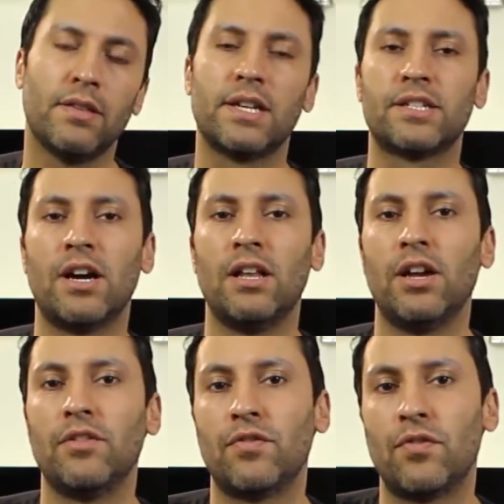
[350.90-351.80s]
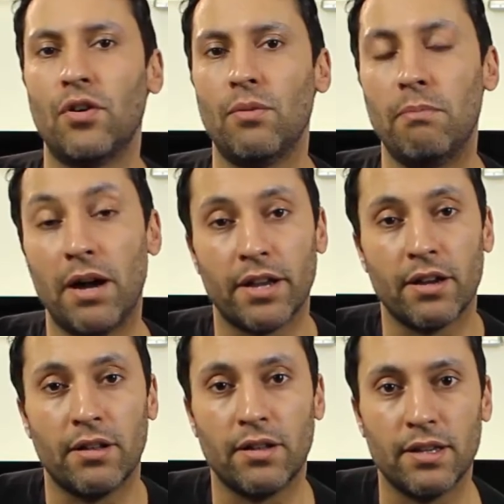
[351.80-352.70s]
The guitar line from My
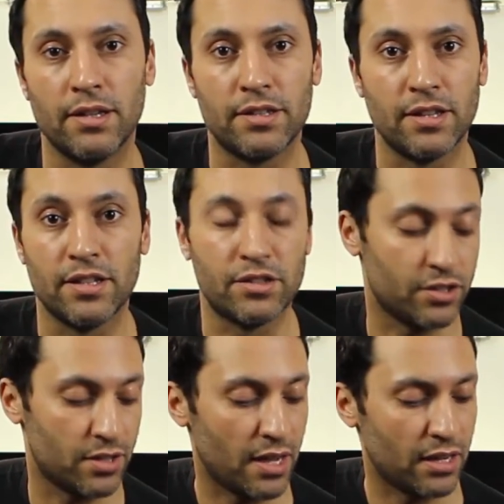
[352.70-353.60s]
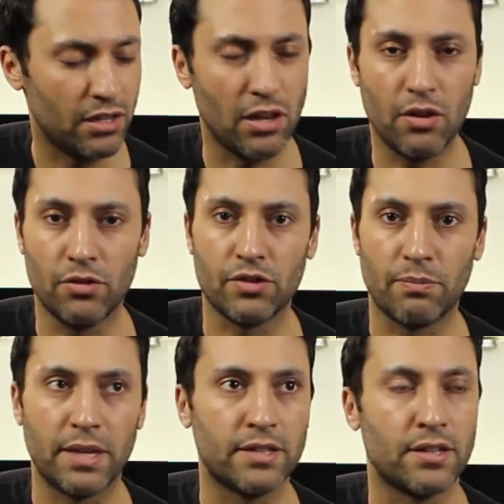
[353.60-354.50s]
Girl is just that. Loads
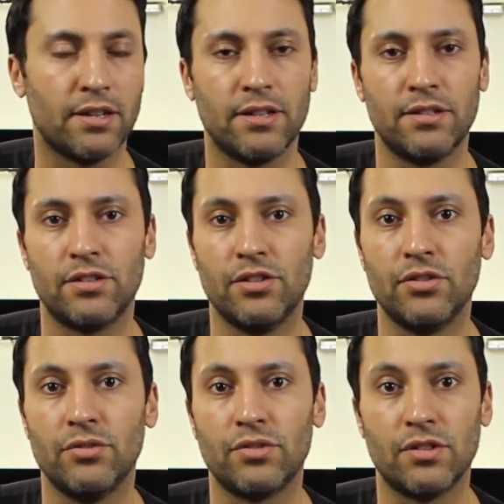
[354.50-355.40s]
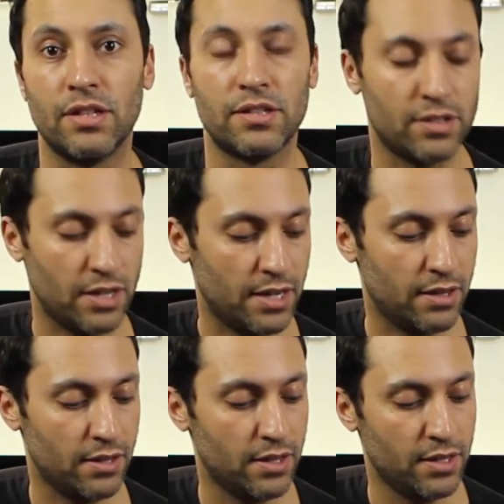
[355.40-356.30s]
of bass lines use this
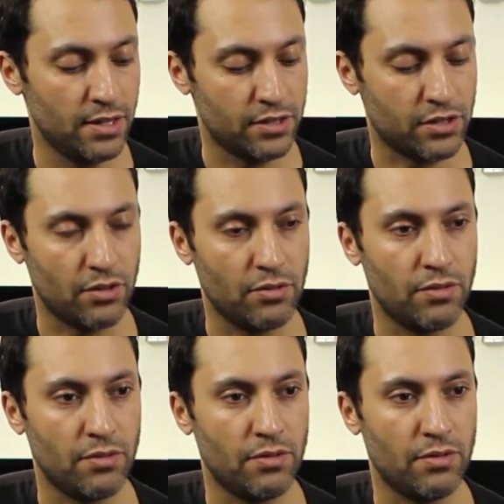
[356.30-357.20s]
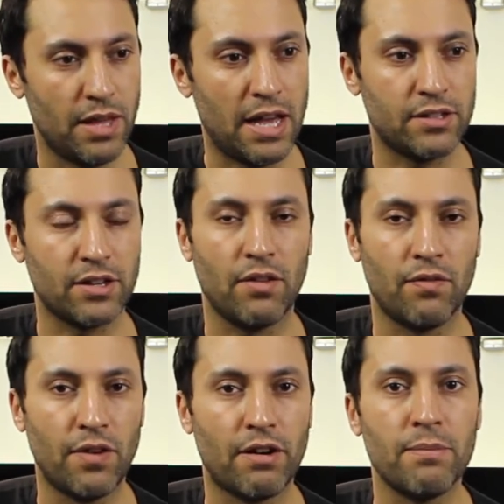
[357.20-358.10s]
scale. So that scale
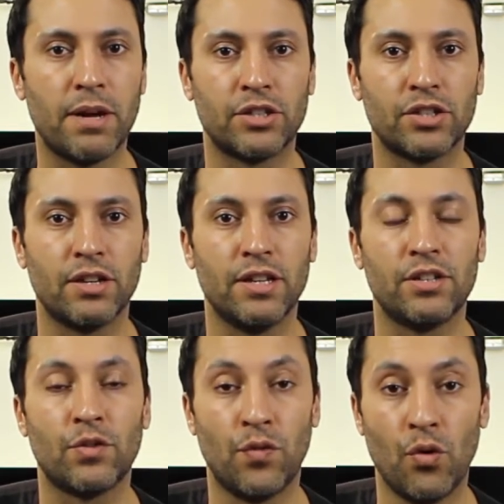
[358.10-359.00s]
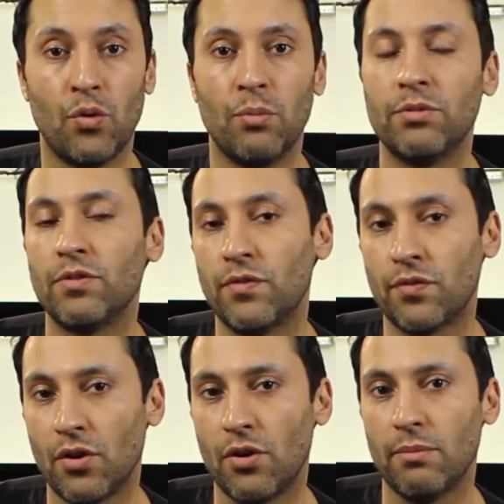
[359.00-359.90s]
very much is formed
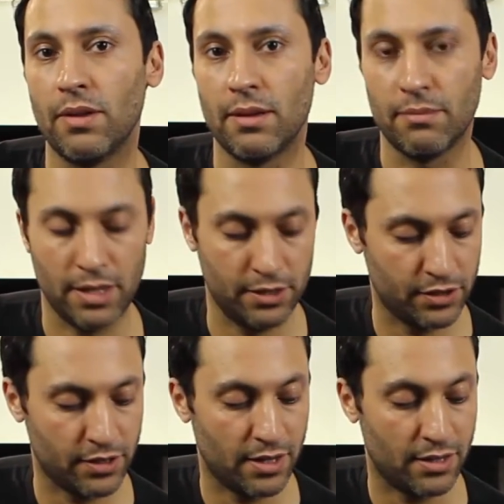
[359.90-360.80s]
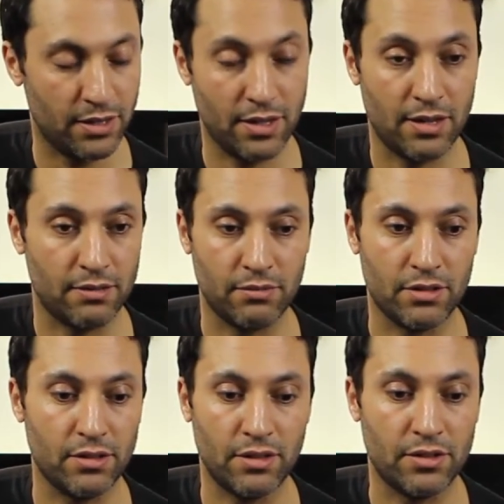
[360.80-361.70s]
from a major scale, and
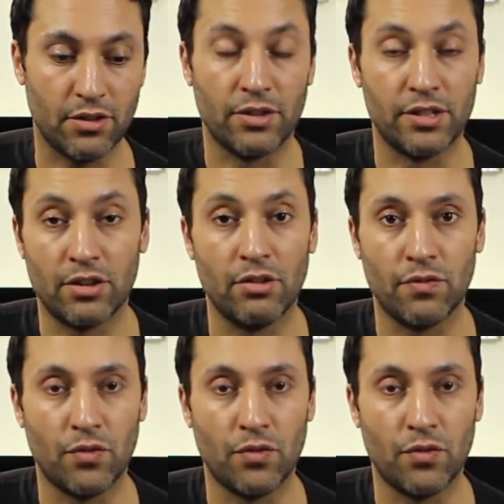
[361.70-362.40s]
again, it's got its own